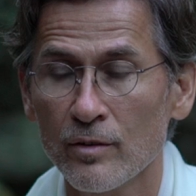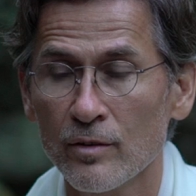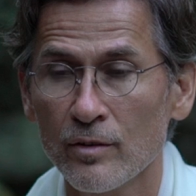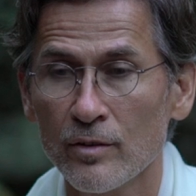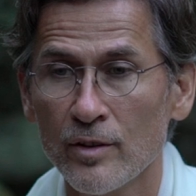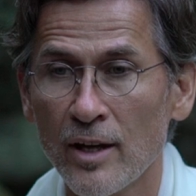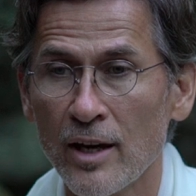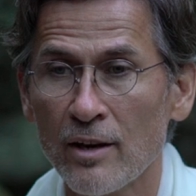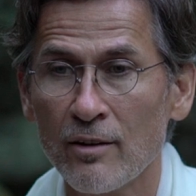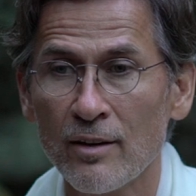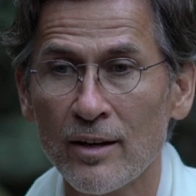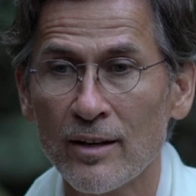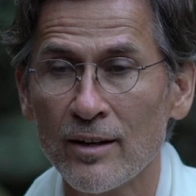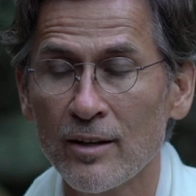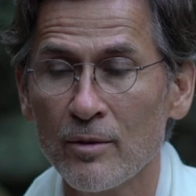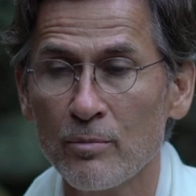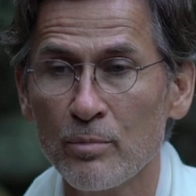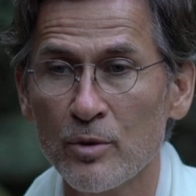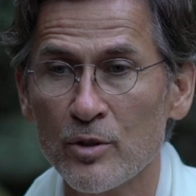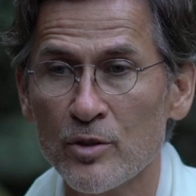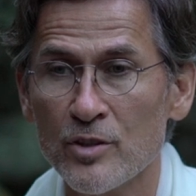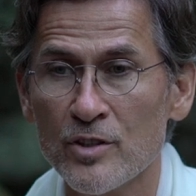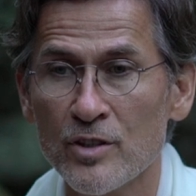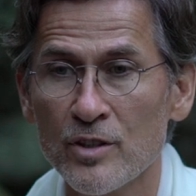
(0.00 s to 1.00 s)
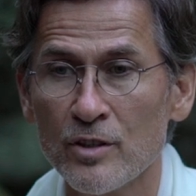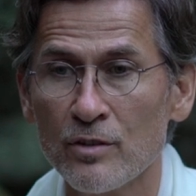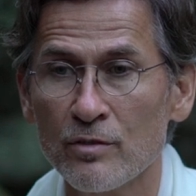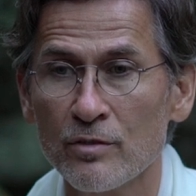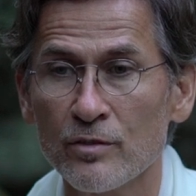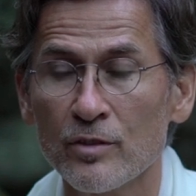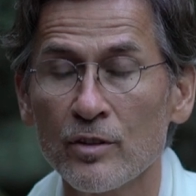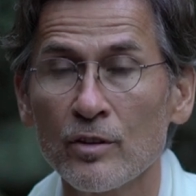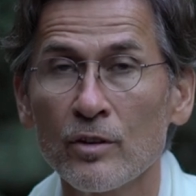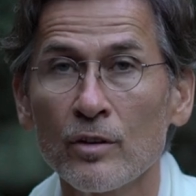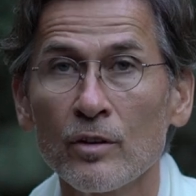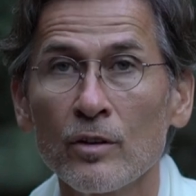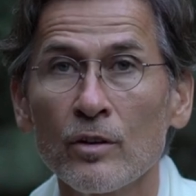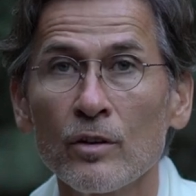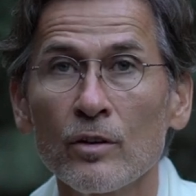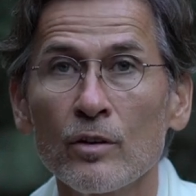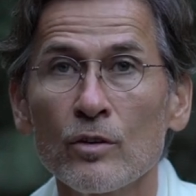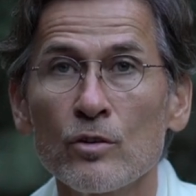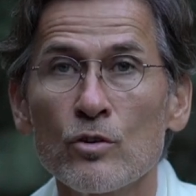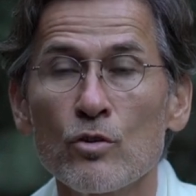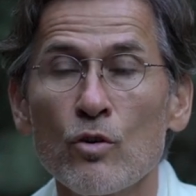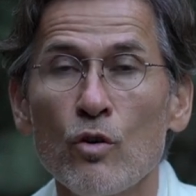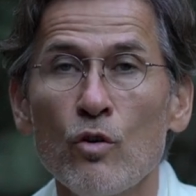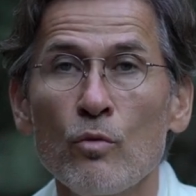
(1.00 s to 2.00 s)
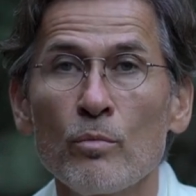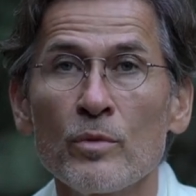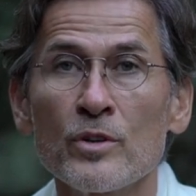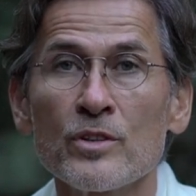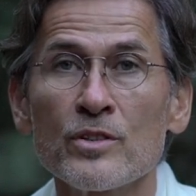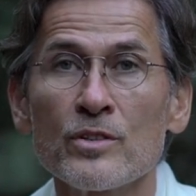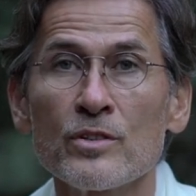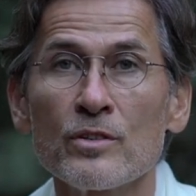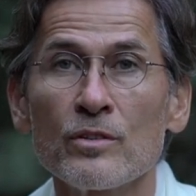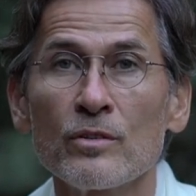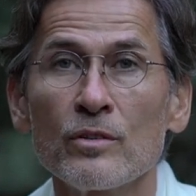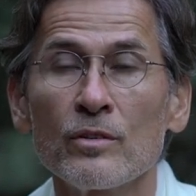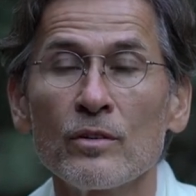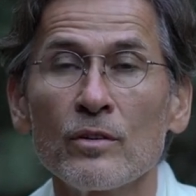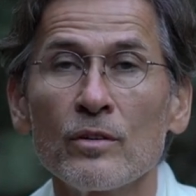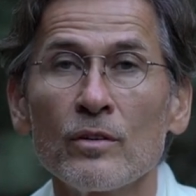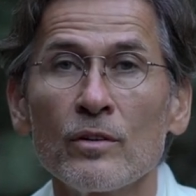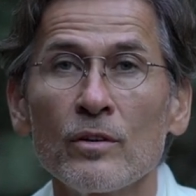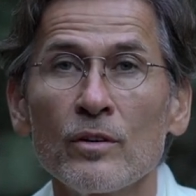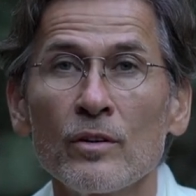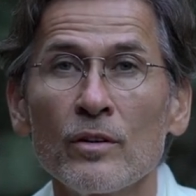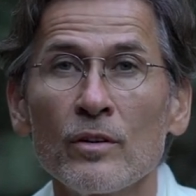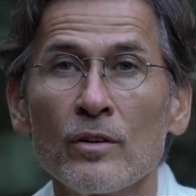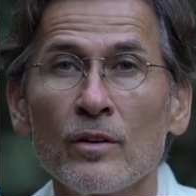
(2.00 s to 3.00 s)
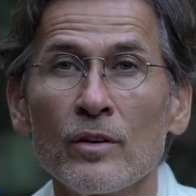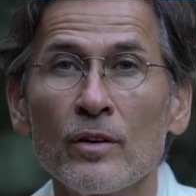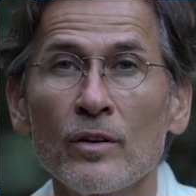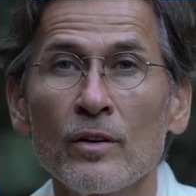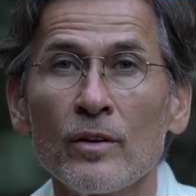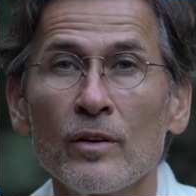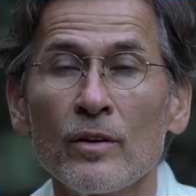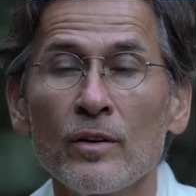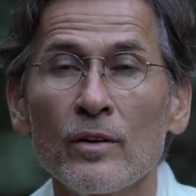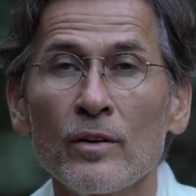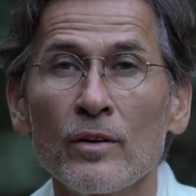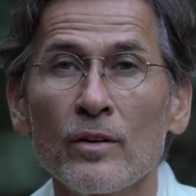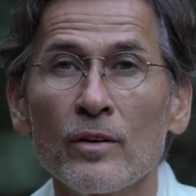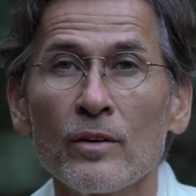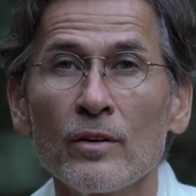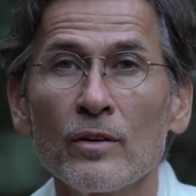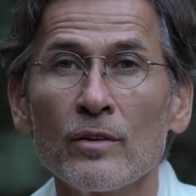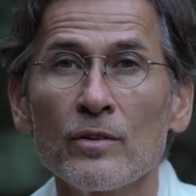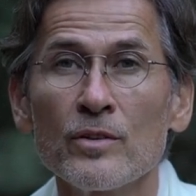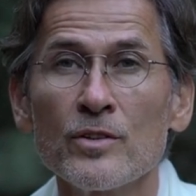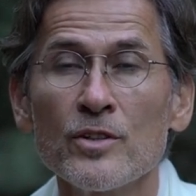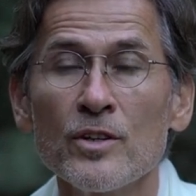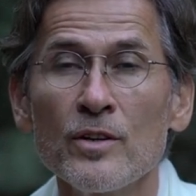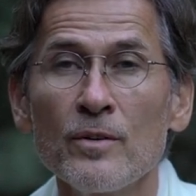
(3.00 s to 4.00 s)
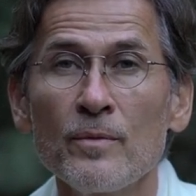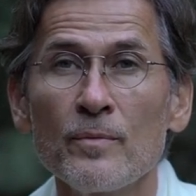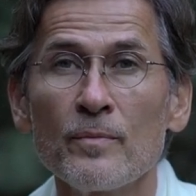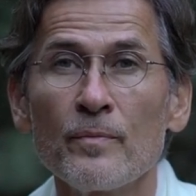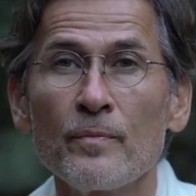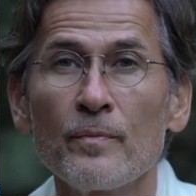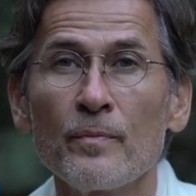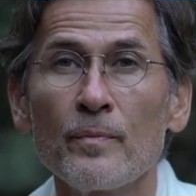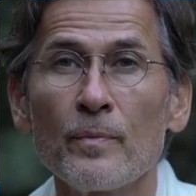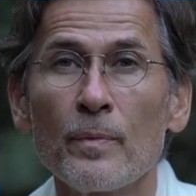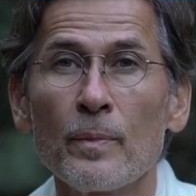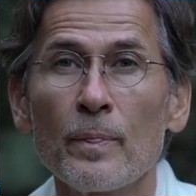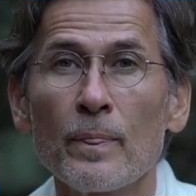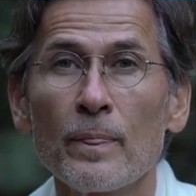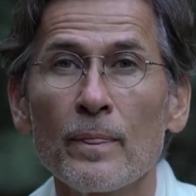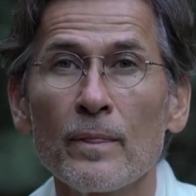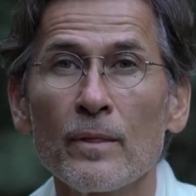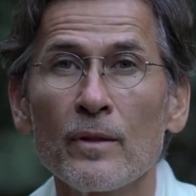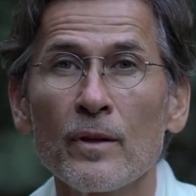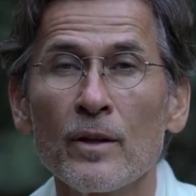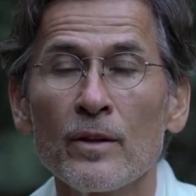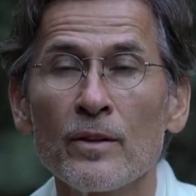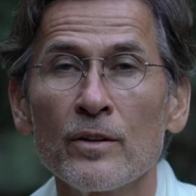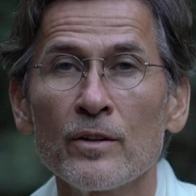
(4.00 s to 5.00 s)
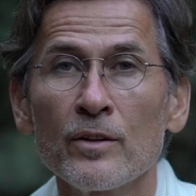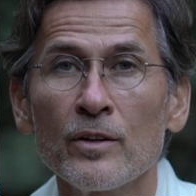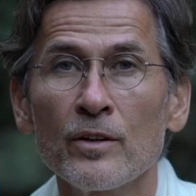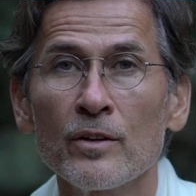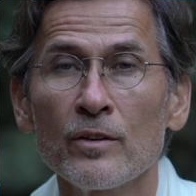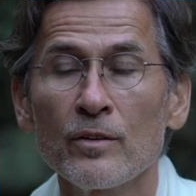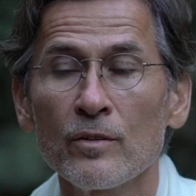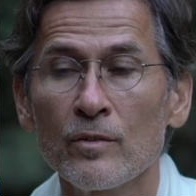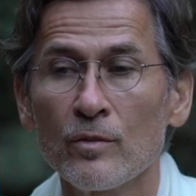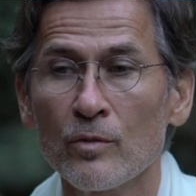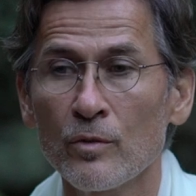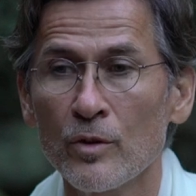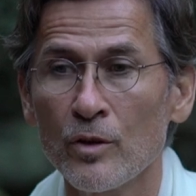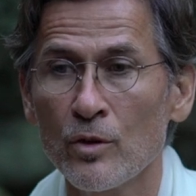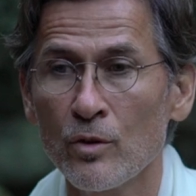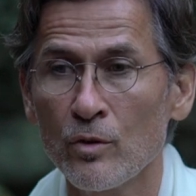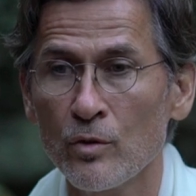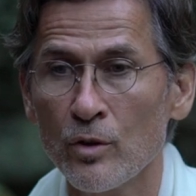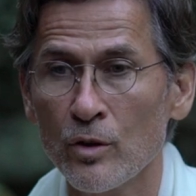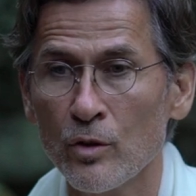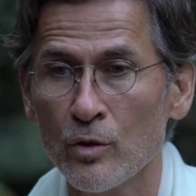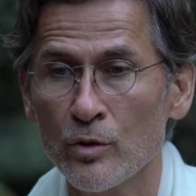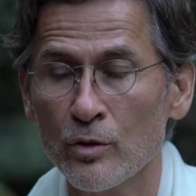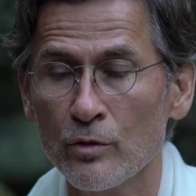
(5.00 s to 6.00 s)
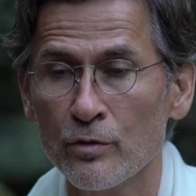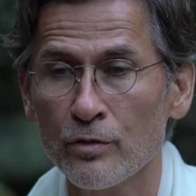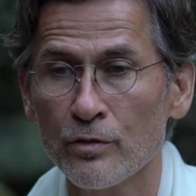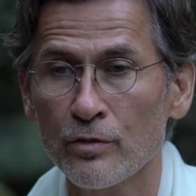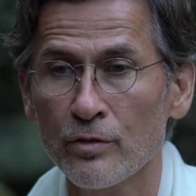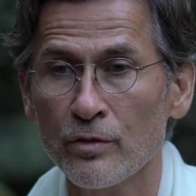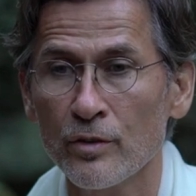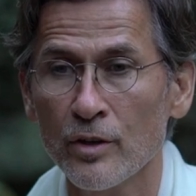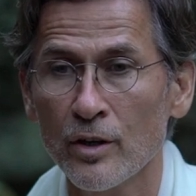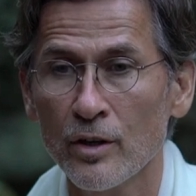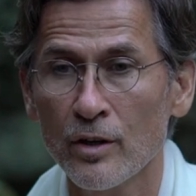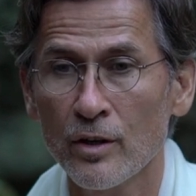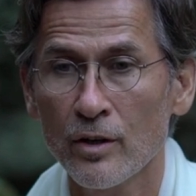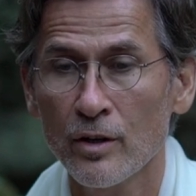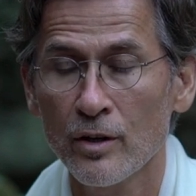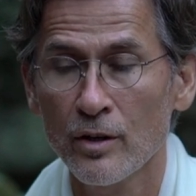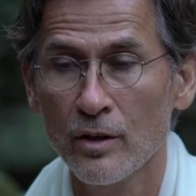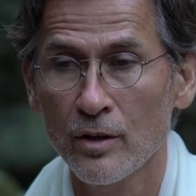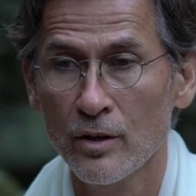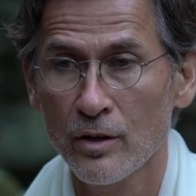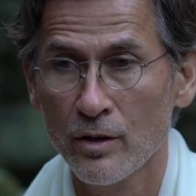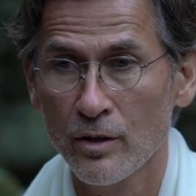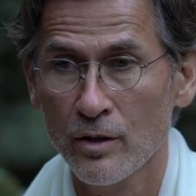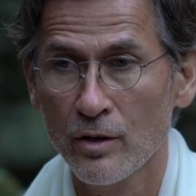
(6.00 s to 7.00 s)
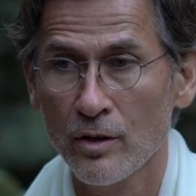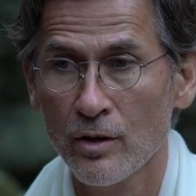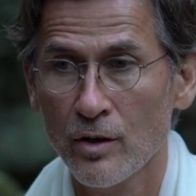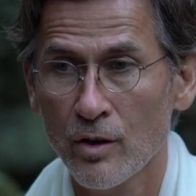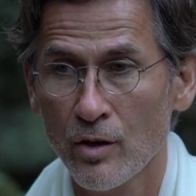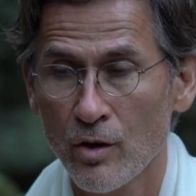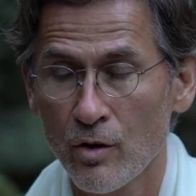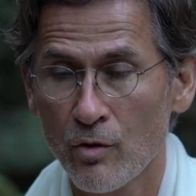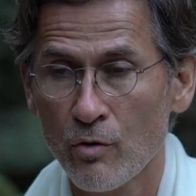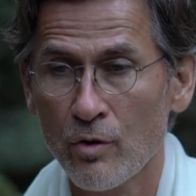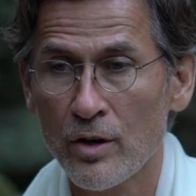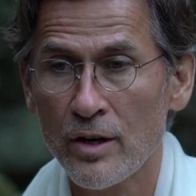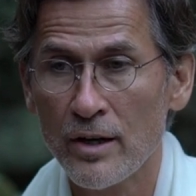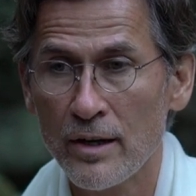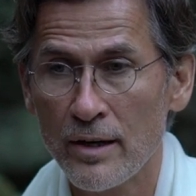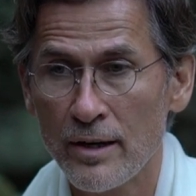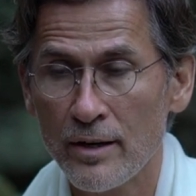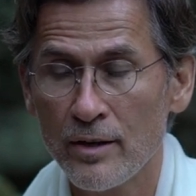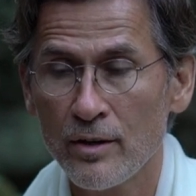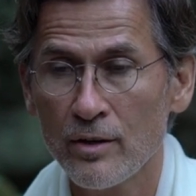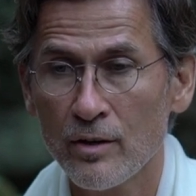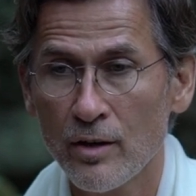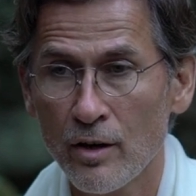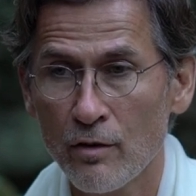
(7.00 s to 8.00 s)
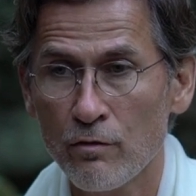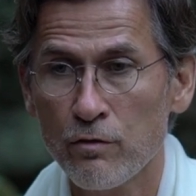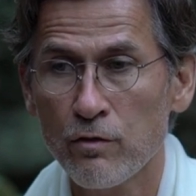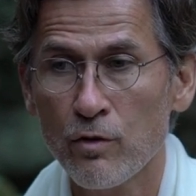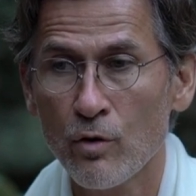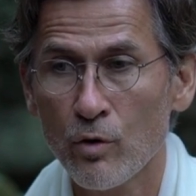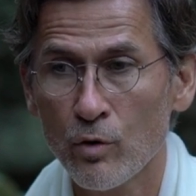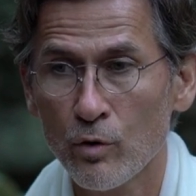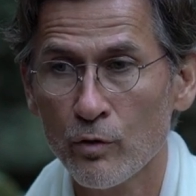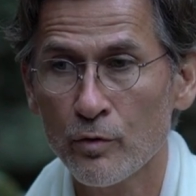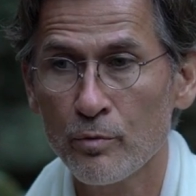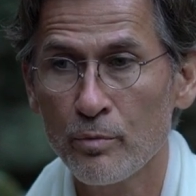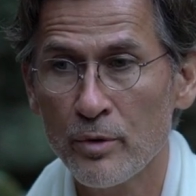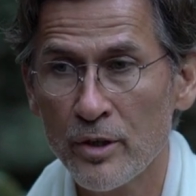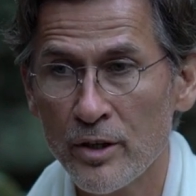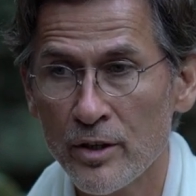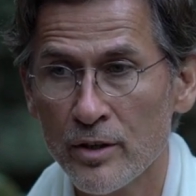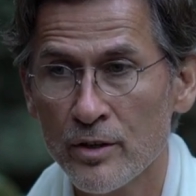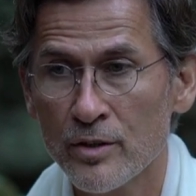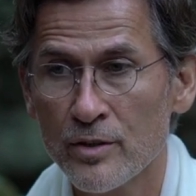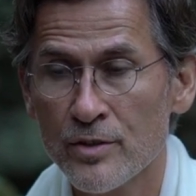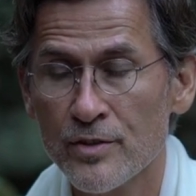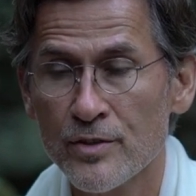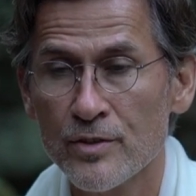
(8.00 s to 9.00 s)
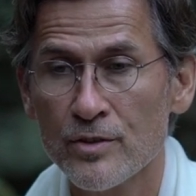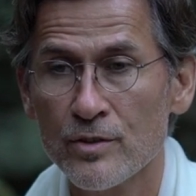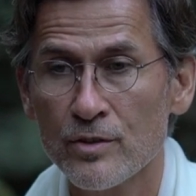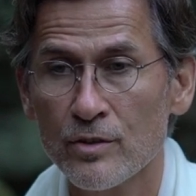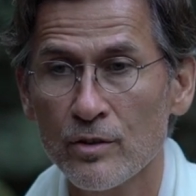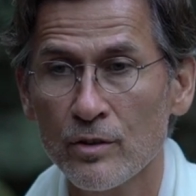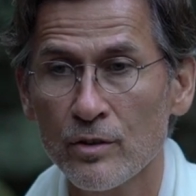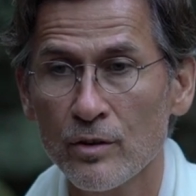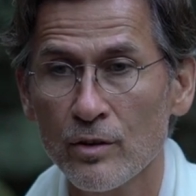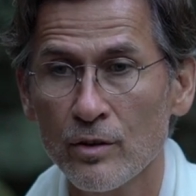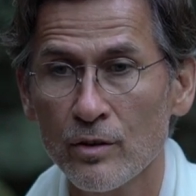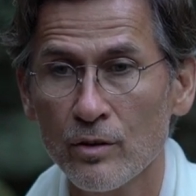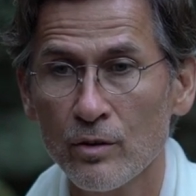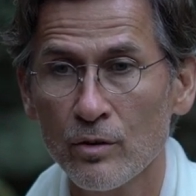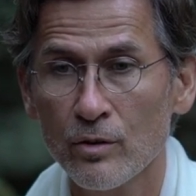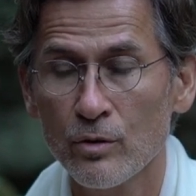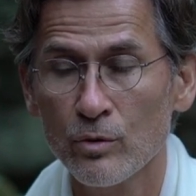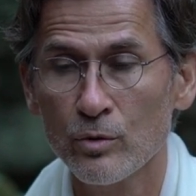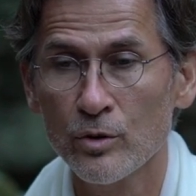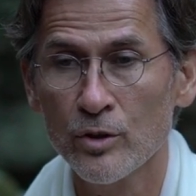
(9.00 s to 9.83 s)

directly perceived traumas. You see? And uh, we know a lot of really evolved beings who